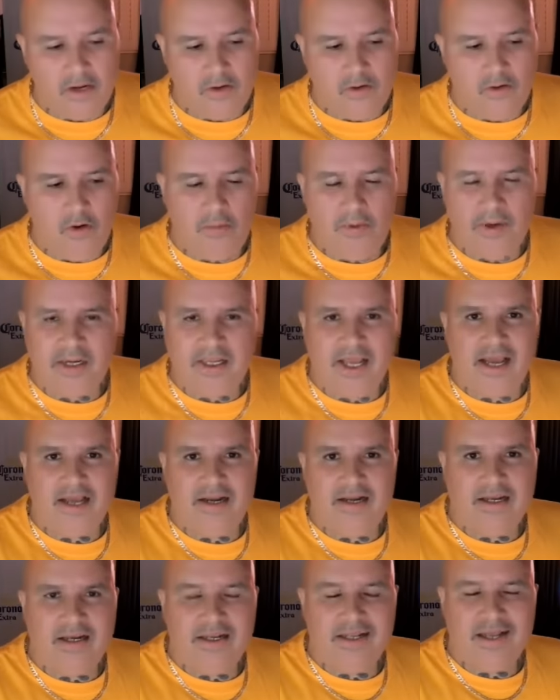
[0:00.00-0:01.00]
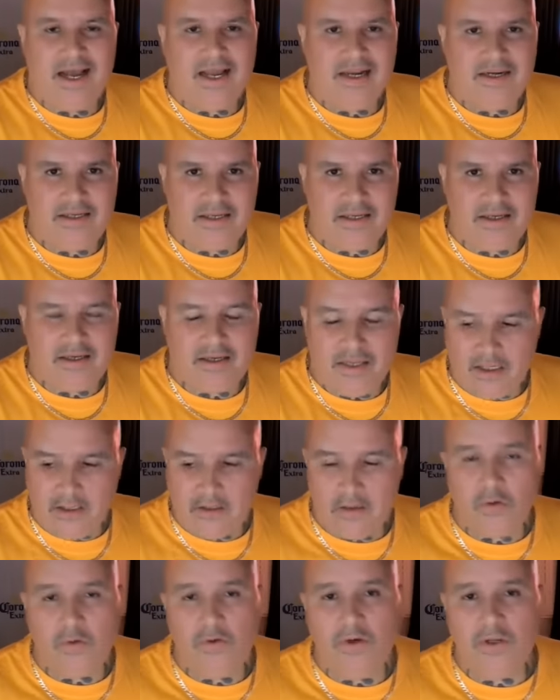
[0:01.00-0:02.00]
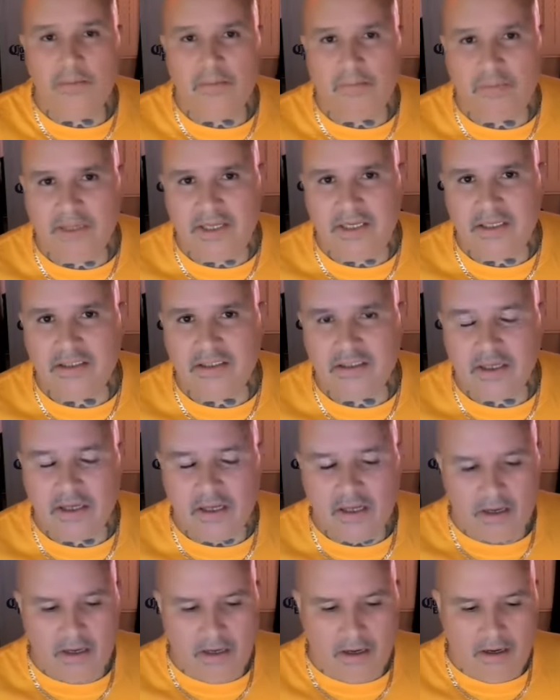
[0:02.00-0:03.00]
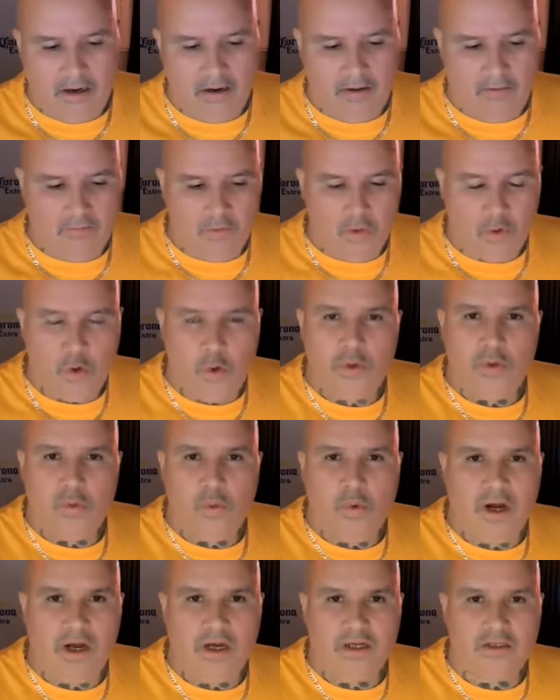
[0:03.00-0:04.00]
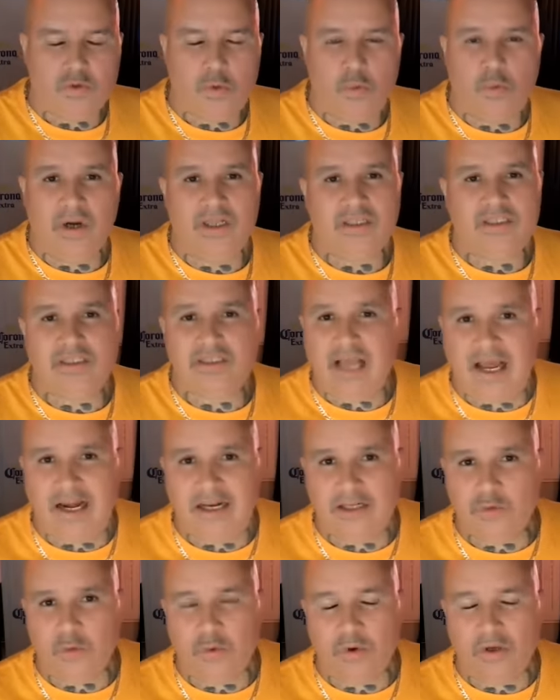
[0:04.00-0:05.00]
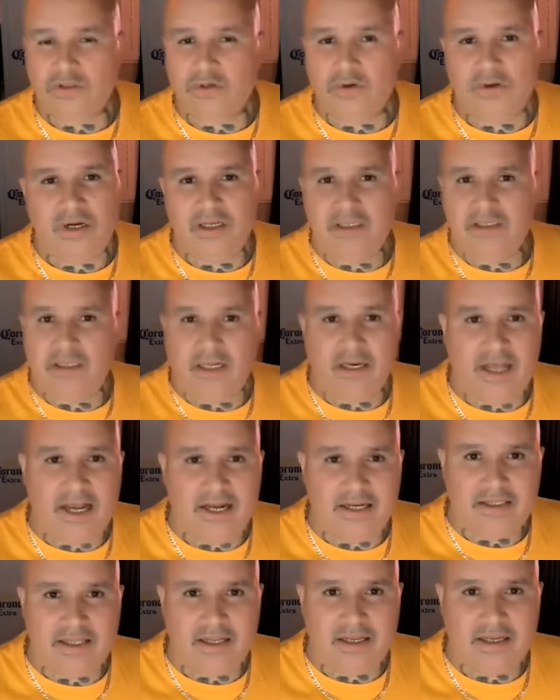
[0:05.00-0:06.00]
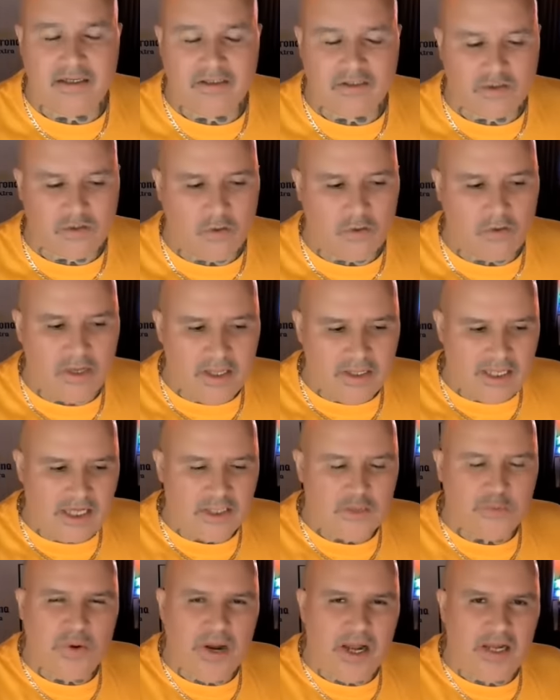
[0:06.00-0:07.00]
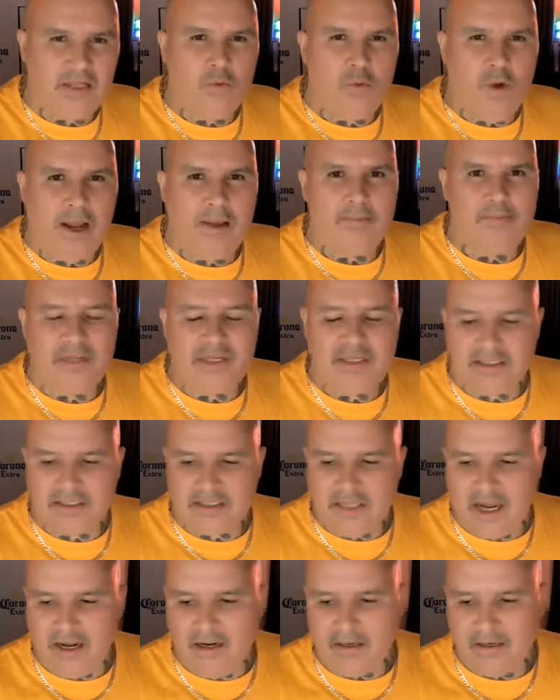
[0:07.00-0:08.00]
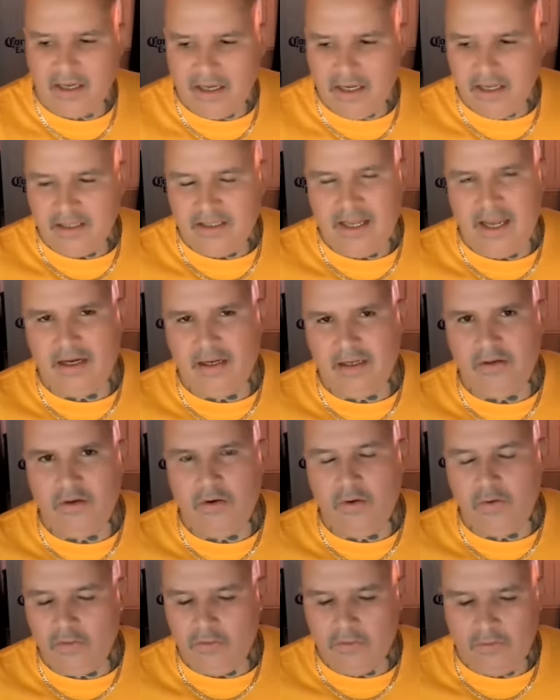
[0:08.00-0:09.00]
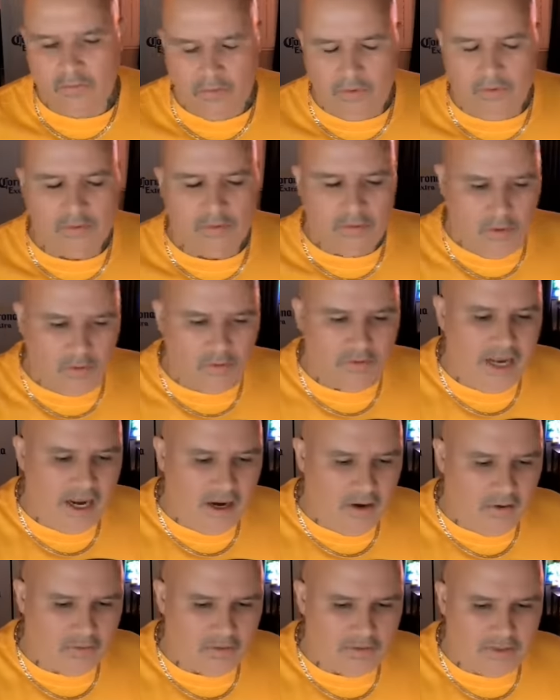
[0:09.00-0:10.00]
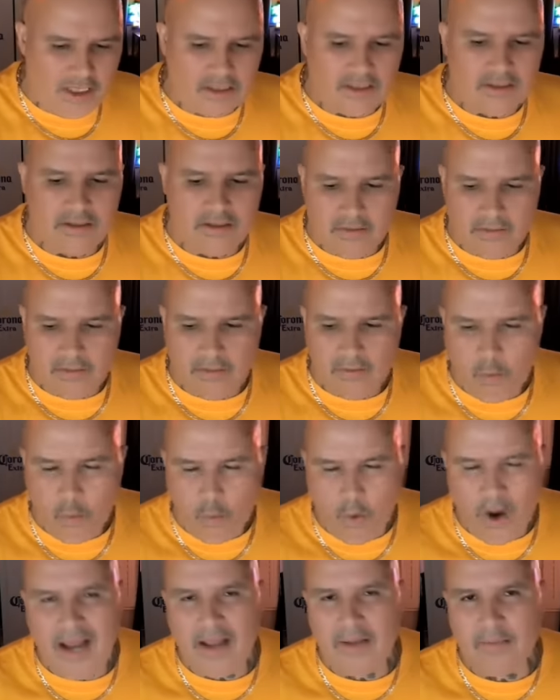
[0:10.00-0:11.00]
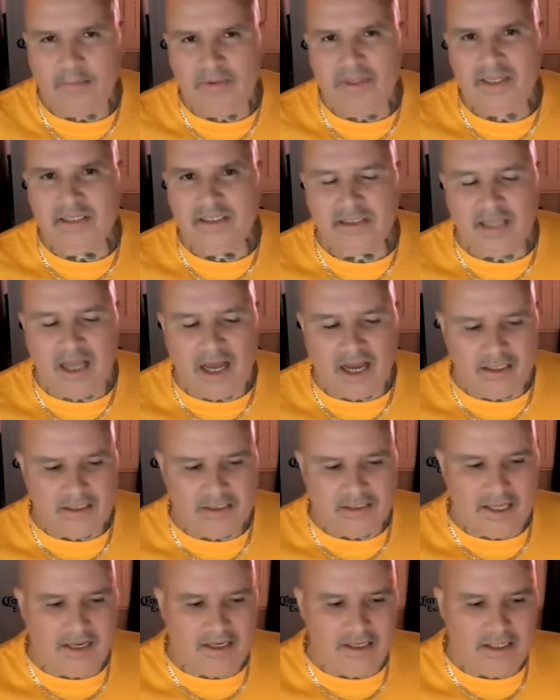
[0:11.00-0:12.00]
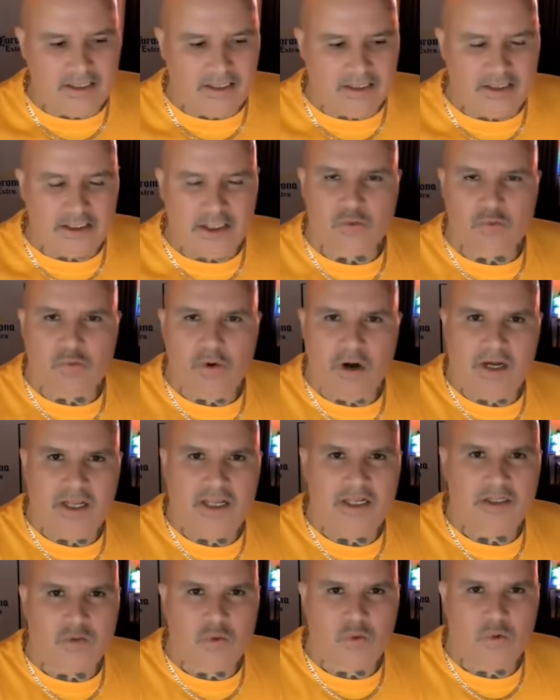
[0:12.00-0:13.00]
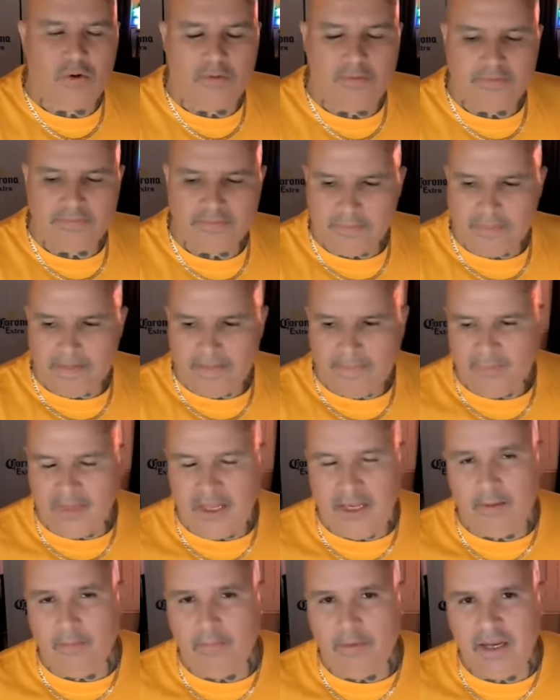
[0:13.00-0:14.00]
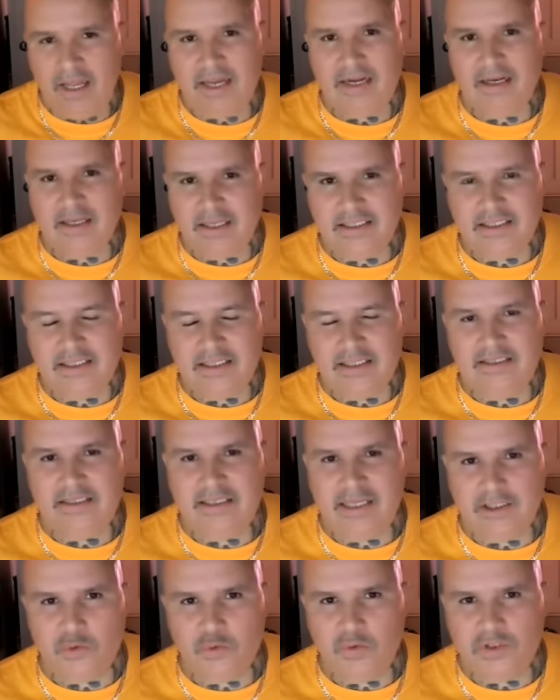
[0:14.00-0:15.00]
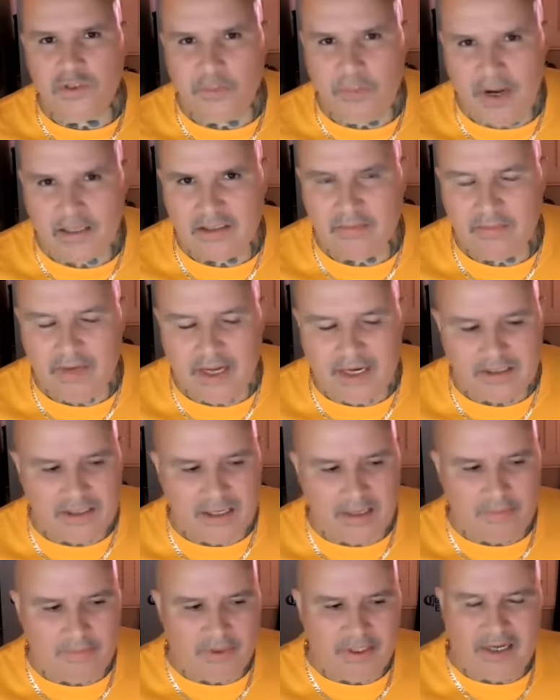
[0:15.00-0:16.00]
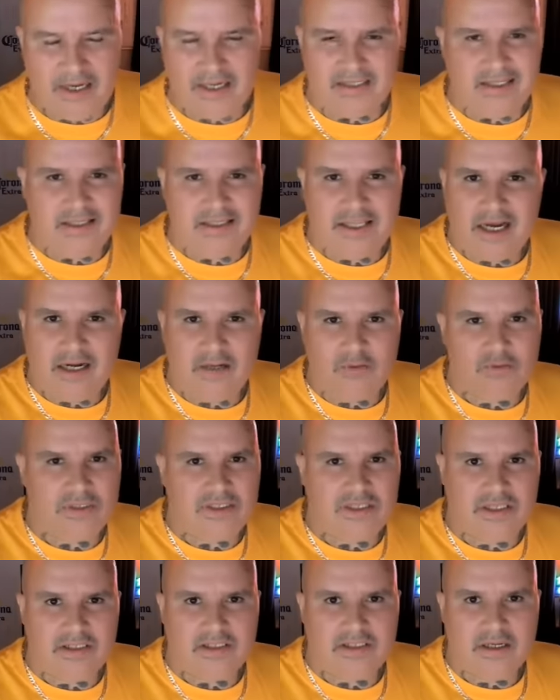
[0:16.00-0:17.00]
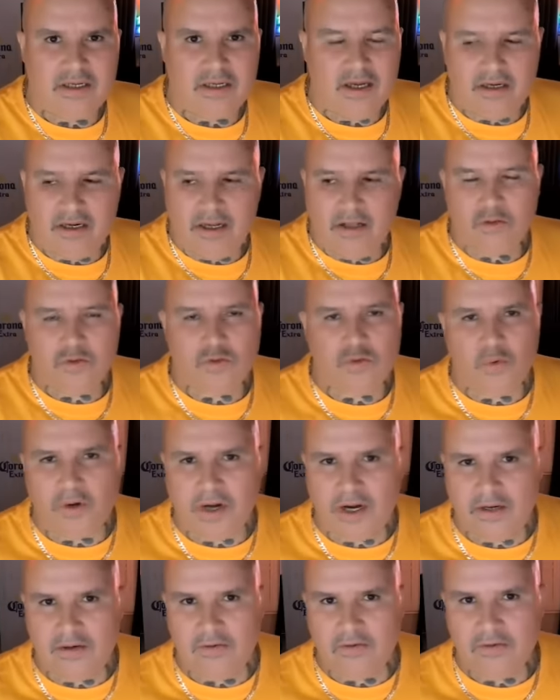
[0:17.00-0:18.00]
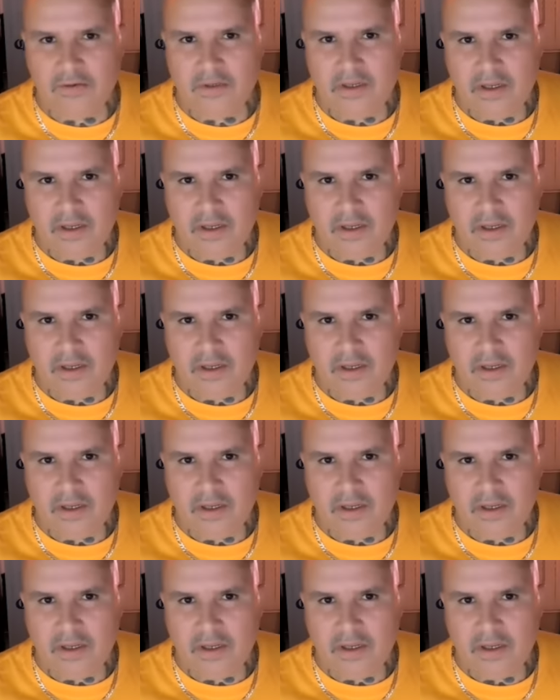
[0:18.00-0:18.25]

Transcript: Nobody had any idea, including Beast, of who he was, what his status was, or anything like that. So that's probably why Beast thought that, you know, well, no doubt, that's why Beast thought that he could just run into him and blatantly just disrespect him like that because he thought he was just another Sureño.